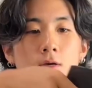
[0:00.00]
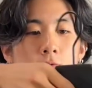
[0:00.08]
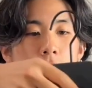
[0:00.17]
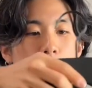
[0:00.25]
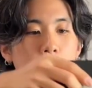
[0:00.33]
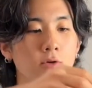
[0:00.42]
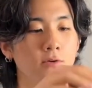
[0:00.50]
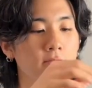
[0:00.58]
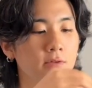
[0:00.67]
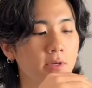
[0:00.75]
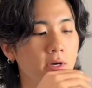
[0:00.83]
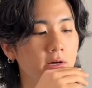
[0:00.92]
was
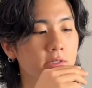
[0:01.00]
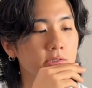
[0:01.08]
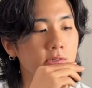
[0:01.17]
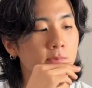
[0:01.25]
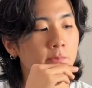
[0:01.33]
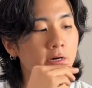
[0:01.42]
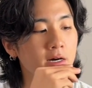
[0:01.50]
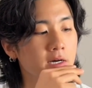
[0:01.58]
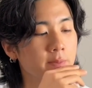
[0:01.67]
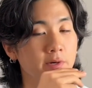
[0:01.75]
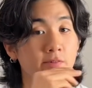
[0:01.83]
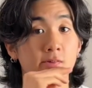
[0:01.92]
beautifully altered by
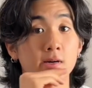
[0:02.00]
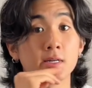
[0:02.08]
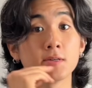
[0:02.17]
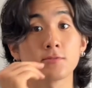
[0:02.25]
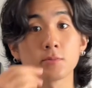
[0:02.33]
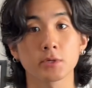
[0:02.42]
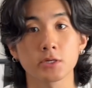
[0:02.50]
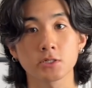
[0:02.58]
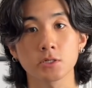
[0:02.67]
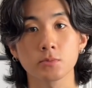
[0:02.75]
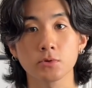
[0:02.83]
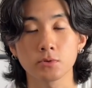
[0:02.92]
my friend from
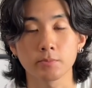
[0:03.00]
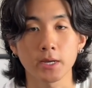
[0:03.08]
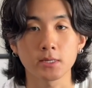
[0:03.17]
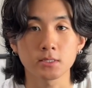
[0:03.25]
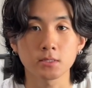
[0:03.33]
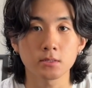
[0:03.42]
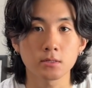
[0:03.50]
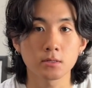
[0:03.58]
Kissing Booth, Peyton.